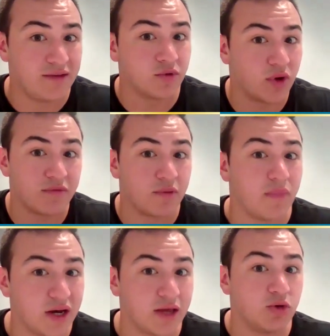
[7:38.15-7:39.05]
even though they have the
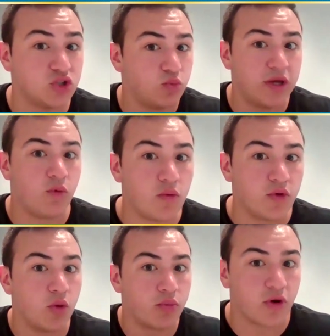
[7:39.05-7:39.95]
money, which we
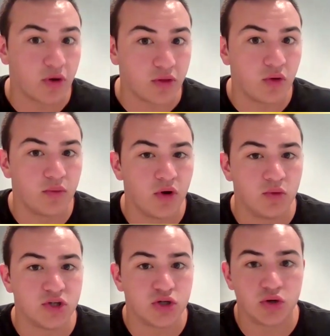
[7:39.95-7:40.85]
won't,
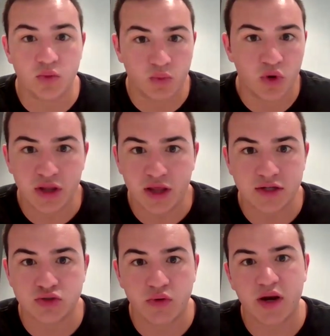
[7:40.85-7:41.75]
no insurer would in the
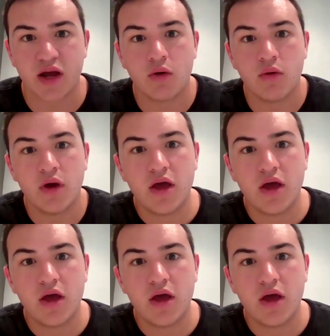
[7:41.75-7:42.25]
industry right now.